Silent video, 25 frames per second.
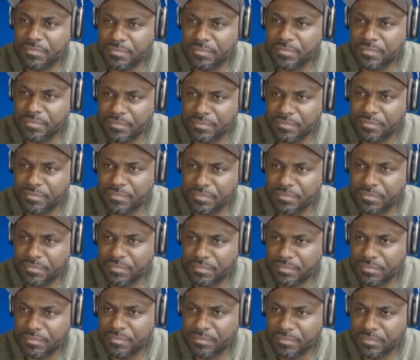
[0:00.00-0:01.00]

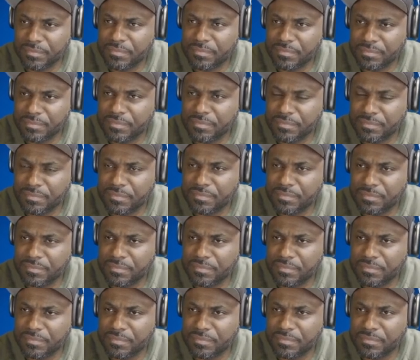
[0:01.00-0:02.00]

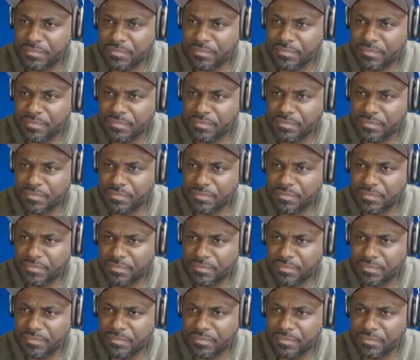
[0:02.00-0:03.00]

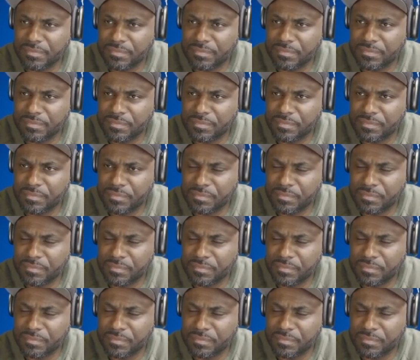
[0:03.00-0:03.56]
The person shown says nothing.